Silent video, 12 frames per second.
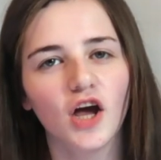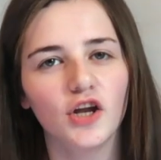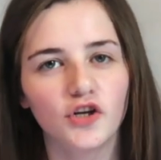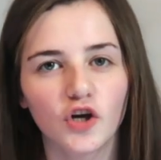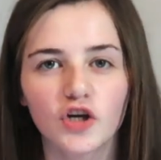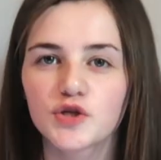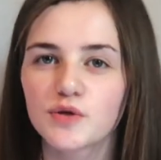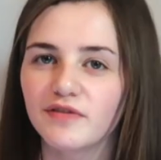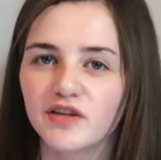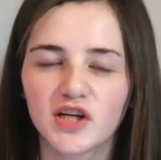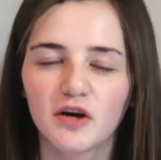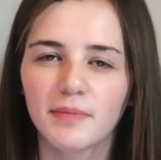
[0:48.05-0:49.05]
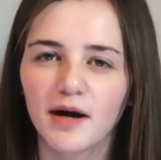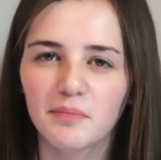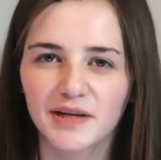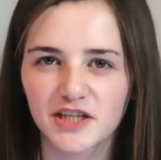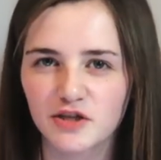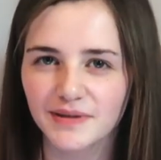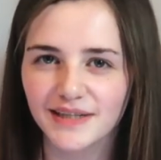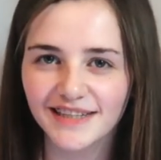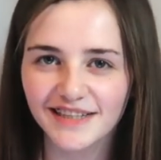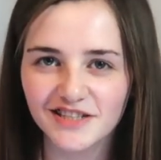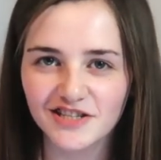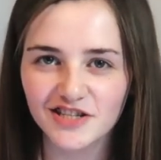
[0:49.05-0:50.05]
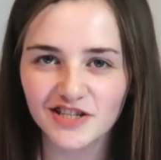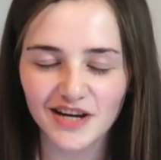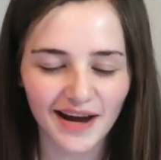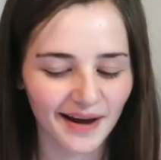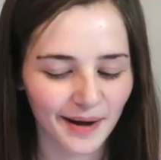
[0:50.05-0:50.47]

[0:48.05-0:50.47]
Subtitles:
and not do a video about Pleasure Beach,